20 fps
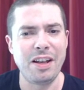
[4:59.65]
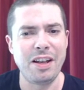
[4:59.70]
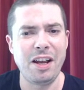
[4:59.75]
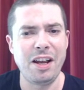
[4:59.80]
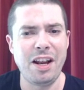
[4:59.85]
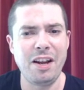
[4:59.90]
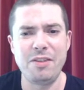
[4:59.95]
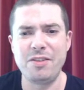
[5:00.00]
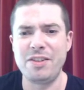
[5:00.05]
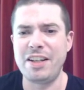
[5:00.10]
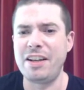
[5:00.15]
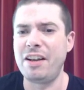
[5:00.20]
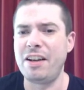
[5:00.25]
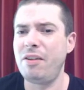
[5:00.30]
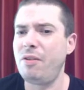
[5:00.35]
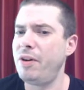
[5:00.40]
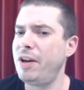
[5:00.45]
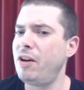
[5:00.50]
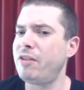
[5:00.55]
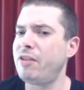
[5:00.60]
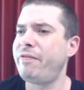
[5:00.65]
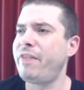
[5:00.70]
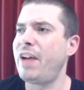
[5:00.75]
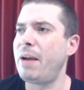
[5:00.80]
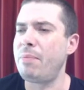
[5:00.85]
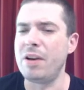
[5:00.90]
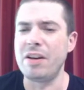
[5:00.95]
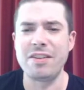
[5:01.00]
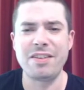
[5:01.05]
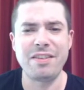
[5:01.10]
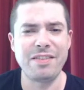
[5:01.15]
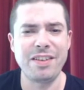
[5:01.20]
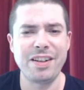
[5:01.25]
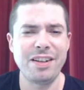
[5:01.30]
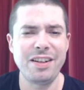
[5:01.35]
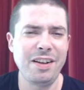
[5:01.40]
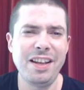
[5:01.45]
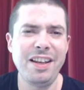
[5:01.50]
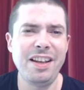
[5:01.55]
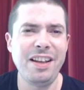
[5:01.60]
I don't say, oh, he looks fabulous. I
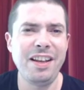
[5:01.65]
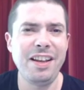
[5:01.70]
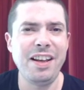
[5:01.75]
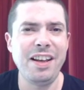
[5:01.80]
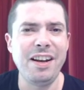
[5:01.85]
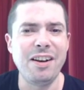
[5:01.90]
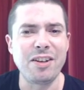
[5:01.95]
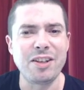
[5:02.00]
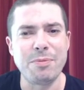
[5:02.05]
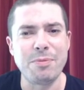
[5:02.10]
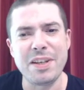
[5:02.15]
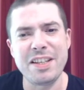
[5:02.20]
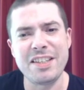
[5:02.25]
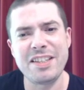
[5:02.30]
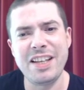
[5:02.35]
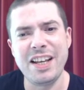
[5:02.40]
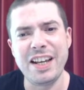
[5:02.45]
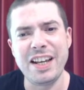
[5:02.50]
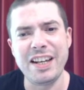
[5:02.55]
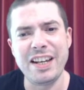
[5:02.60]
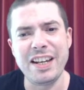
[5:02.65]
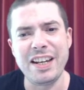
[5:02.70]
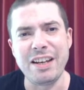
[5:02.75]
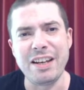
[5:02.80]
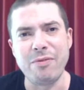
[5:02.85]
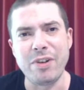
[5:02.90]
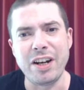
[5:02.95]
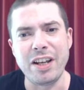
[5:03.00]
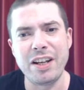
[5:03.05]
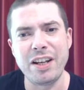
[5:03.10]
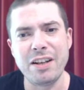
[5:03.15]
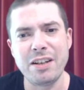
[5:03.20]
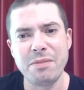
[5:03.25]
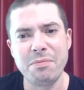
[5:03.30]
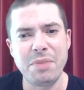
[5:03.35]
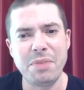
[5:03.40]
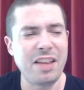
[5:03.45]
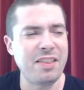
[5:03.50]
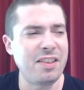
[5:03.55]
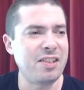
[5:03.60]
think he looks a bit silly, didn't he, really?
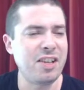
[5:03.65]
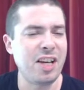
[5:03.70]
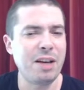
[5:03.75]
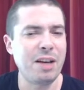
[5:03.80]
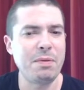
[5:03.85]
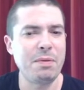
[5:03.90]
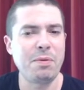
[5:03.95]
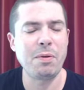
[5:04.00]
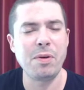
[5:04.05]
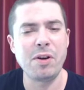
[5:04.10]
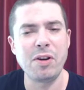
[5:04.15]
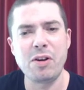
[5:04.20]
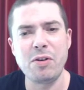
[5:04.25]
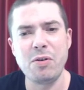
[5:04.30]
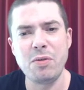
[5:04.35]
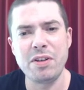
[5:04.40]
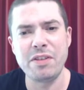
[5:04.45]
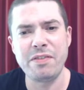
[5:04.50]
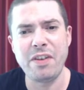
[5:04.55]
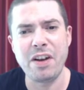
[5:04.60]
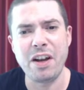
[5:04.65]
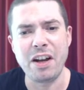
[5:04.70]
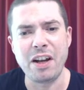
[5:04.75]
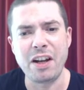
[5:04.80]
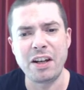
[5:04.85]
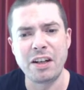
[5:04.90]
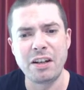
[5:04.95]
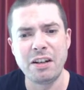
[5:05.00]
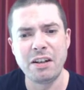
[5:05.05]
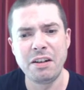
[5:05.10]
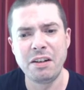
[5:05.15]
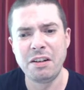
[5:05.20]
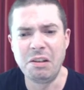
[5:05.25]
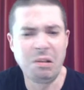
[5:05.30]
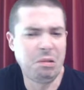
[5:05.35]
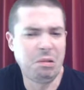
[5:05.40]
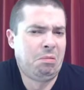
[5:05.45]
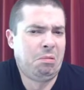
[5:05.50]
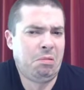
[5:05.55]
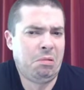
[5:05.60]
But at the time, he looked cool as fuck.
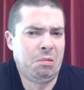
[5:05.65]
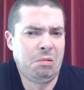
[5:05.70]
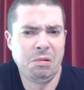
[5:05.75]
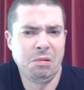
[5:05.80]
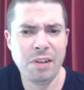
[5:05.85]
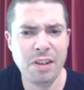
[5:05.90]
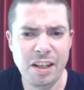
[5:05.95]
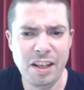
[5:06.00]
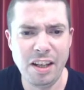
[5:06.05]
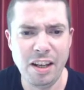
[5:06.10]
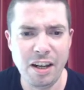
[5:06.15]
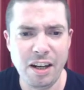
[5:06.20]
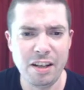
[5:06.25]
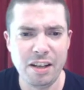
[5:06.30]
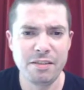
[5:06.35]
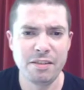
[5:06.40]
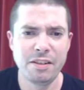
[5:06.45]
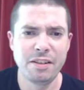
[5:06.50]
You know?